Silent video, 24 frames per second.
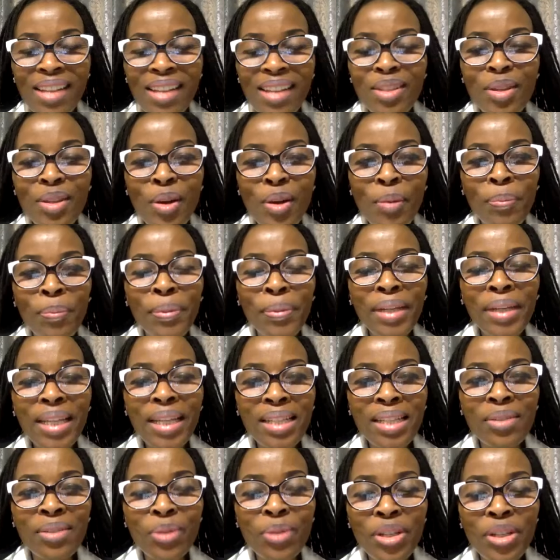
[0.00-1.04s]
so
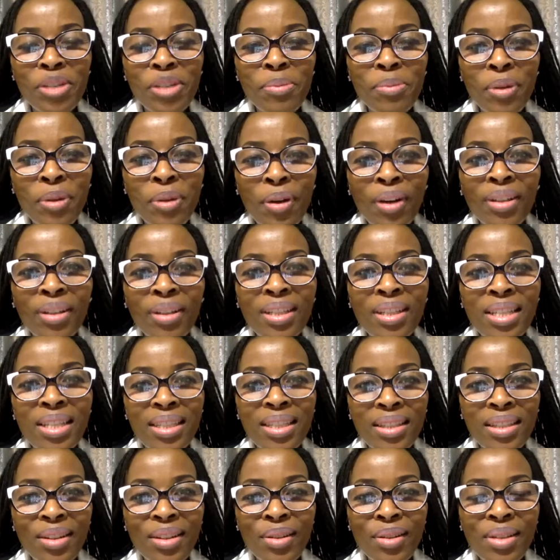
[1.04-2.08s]
please reach me on
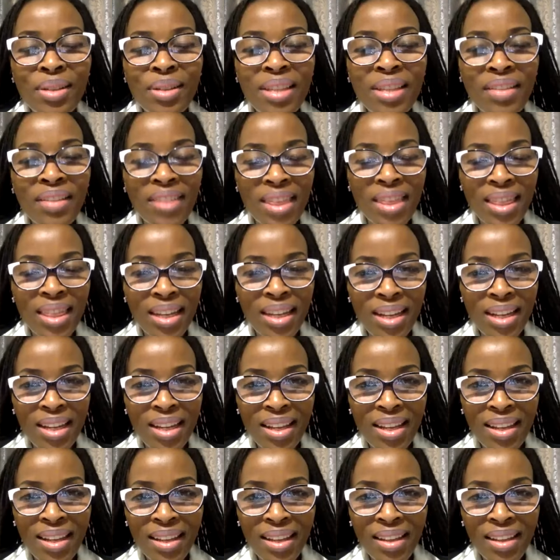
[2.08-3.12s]

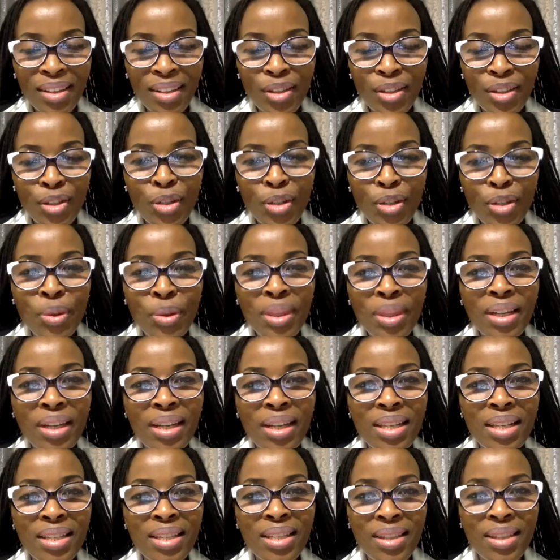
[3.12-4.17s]
073
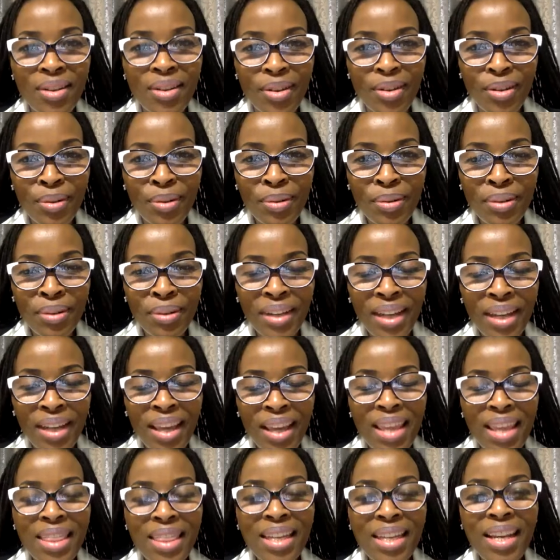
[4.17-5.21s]
230
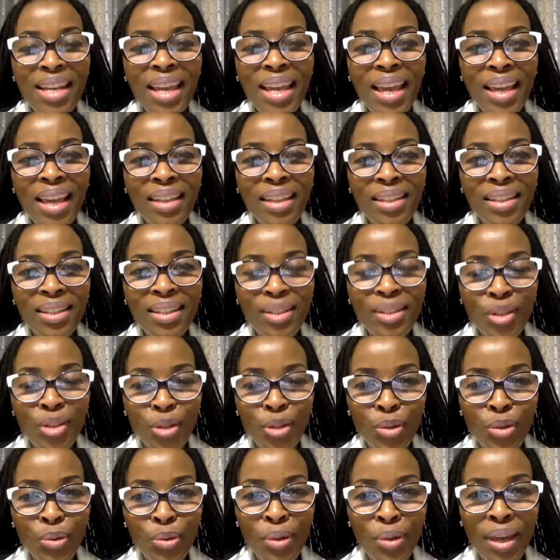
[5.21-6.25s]

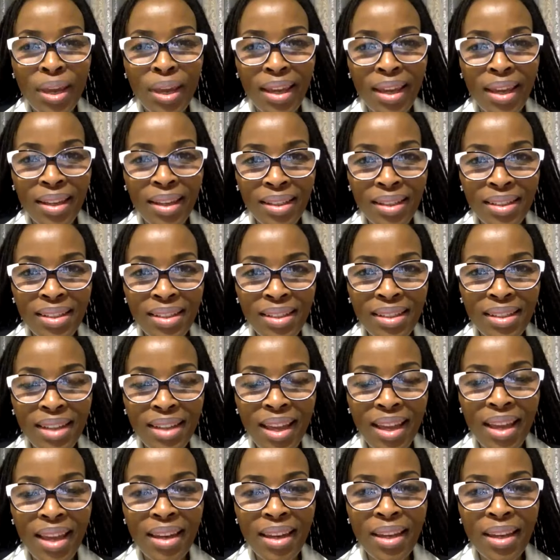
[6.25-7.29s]
3828
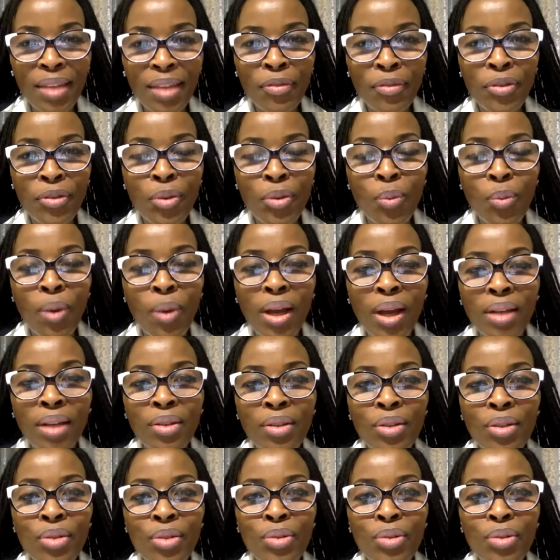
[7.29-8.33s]
and if you
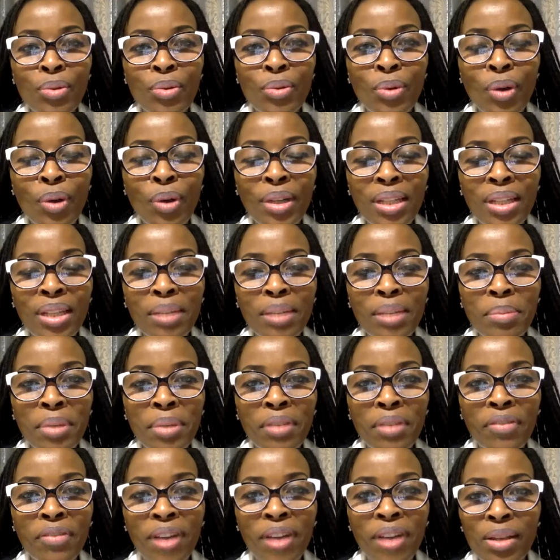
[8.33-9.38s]
want to contact
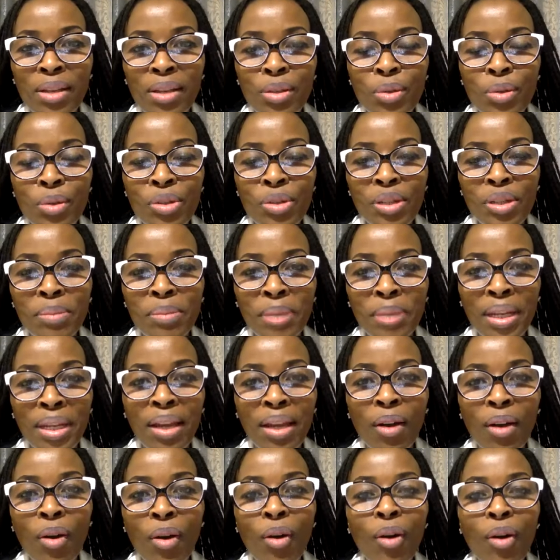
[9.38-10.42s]
me via social
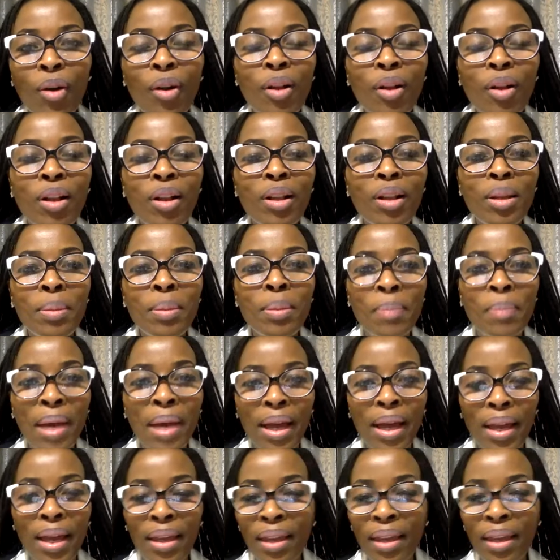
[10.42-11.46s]
media all
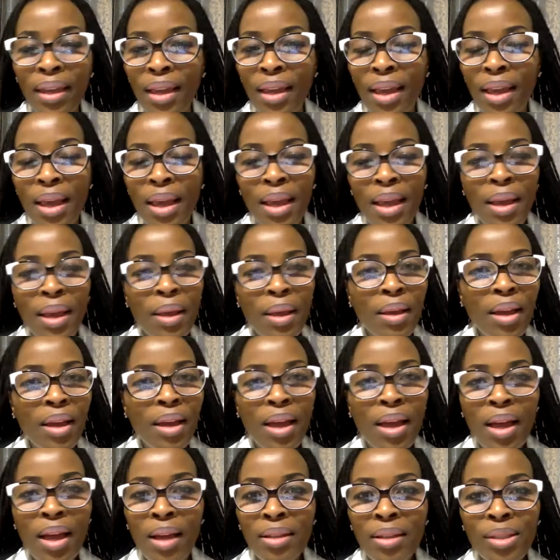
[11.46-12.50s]
my
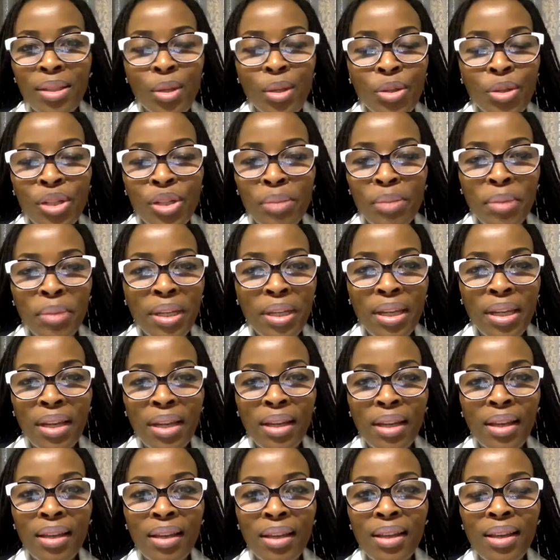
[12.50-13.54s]
uh, social
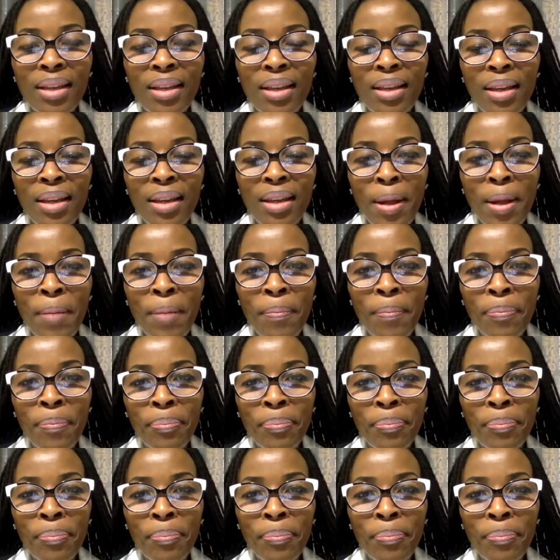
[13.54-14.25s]
media uh,